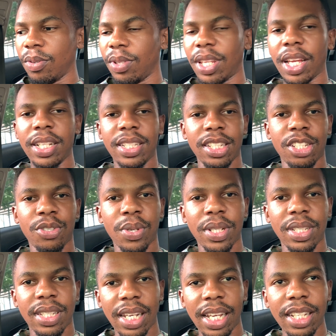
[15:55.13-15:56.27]
that just
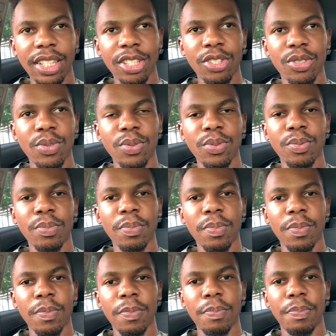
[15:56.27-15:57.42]
translates to
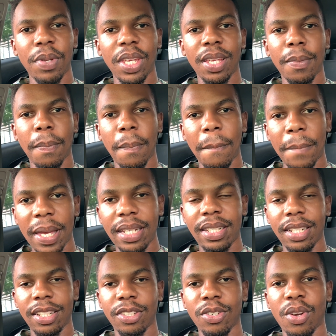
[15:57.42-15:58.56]
being
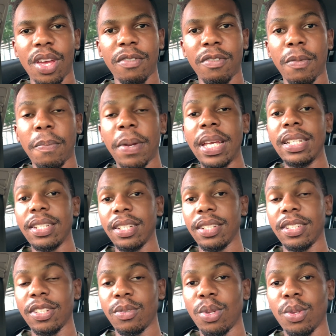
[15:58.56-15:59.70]
patient or having
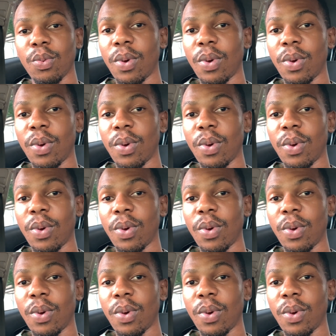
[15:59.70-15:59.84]
patience with